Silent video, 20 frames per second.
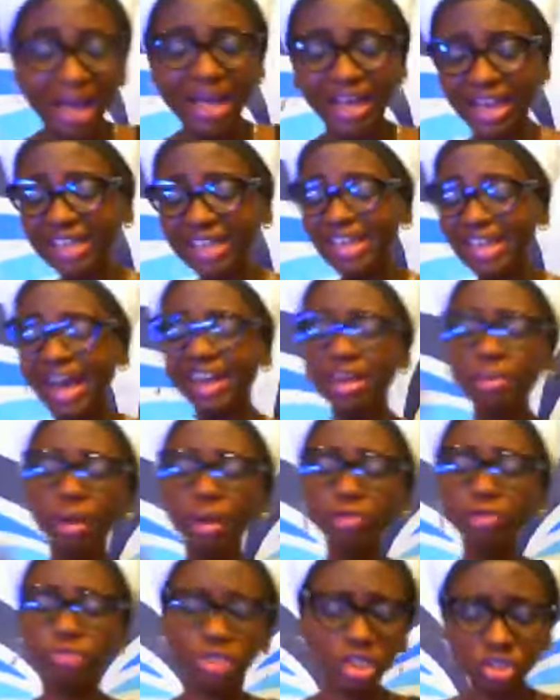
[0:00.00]
In the name
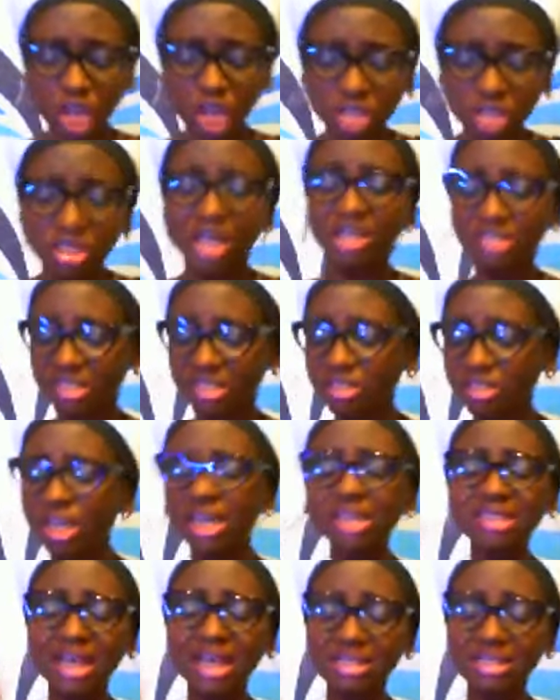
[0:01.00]
of Jesus,
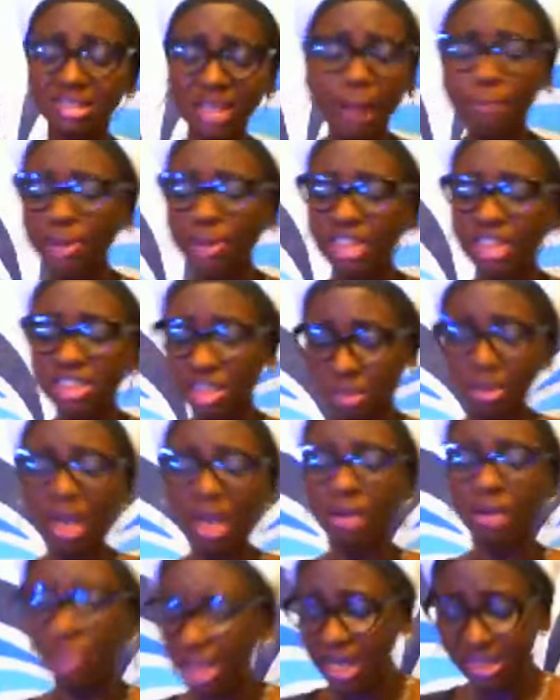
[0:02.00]
release and separate him.
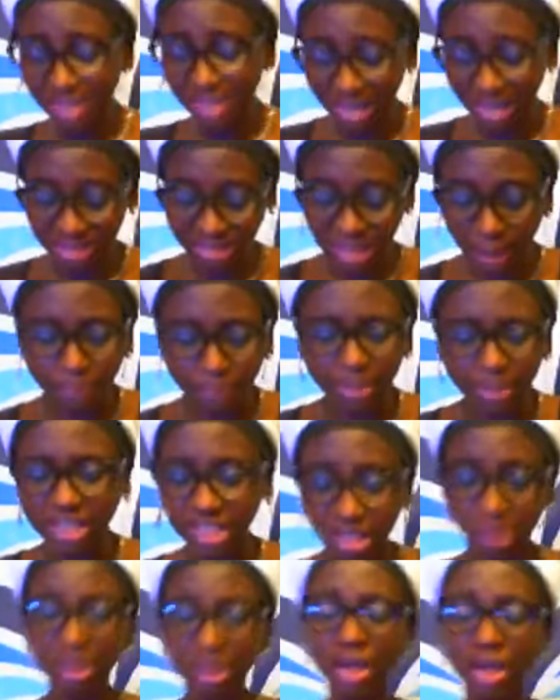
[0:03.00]
Release and
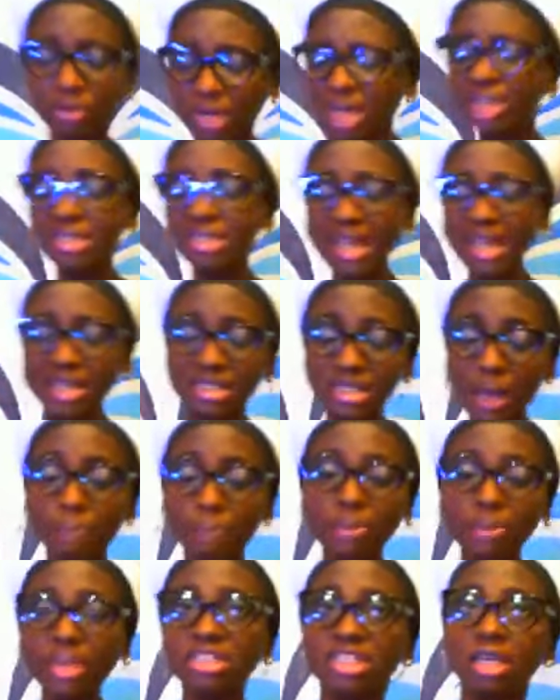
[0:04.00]
separate him. Release and
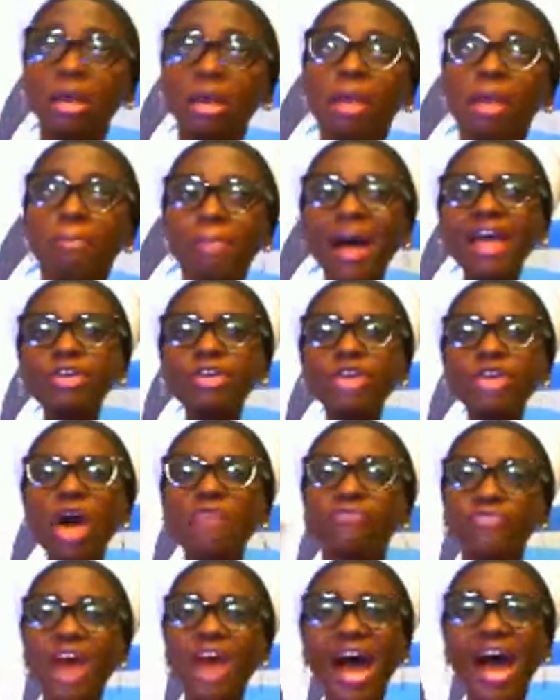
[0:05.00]
separate him. By your
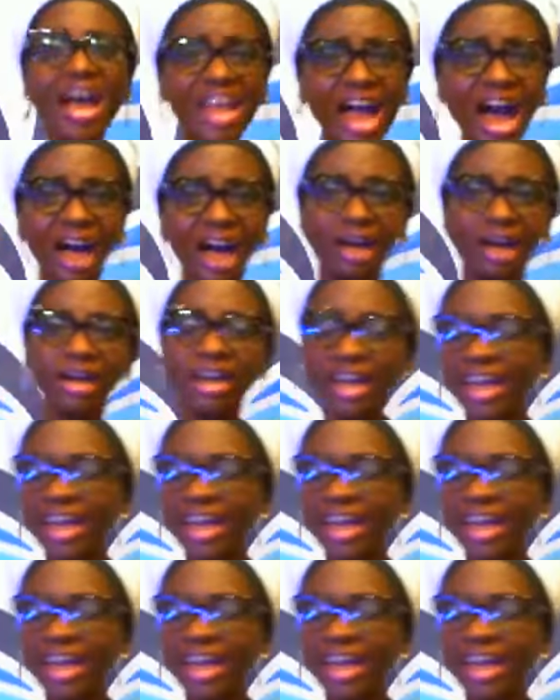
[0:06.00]
fire.